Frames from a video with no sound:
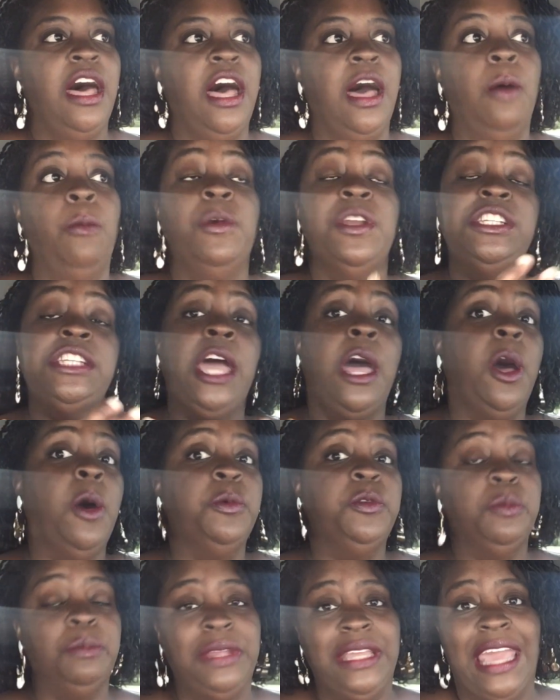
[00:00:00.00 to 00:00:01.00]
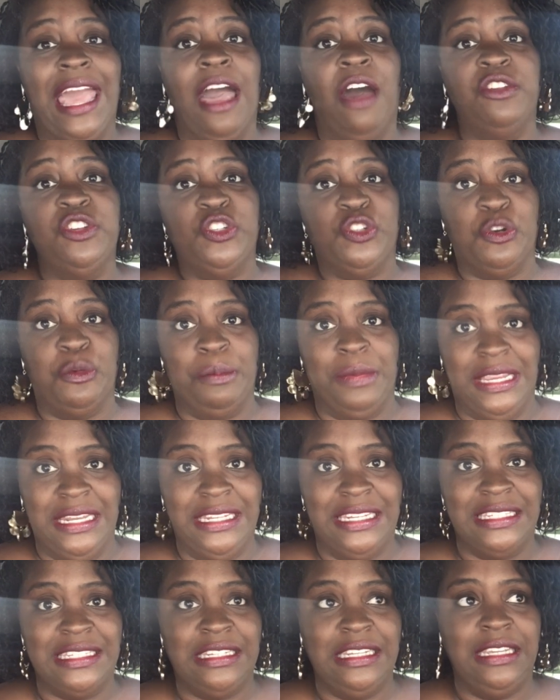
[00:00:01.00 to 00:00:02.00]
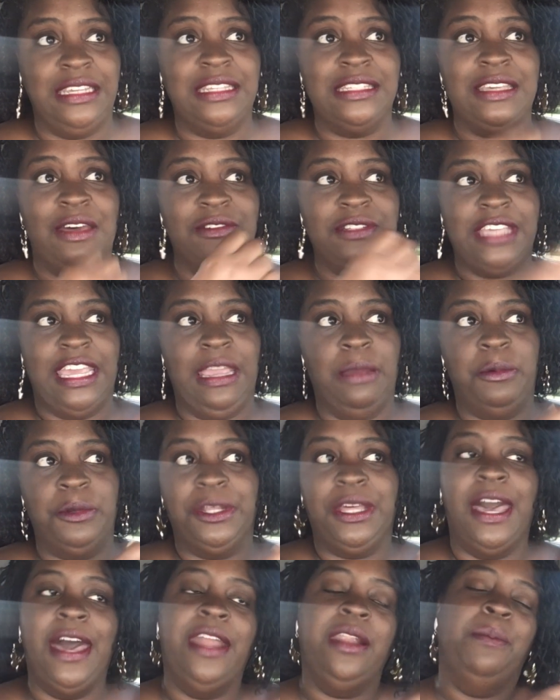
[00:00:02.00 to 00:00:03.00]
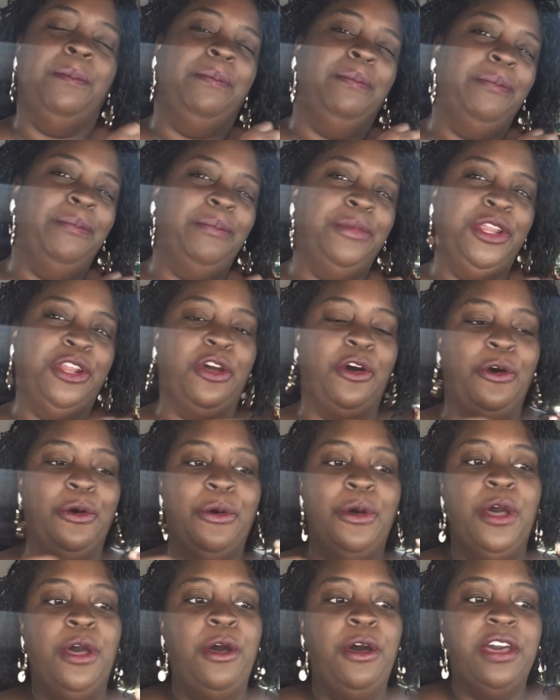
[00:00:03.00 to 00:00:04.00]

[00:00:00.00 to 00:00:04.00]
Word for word: um, which helped me out tremendously, because I was able to kind of, you know,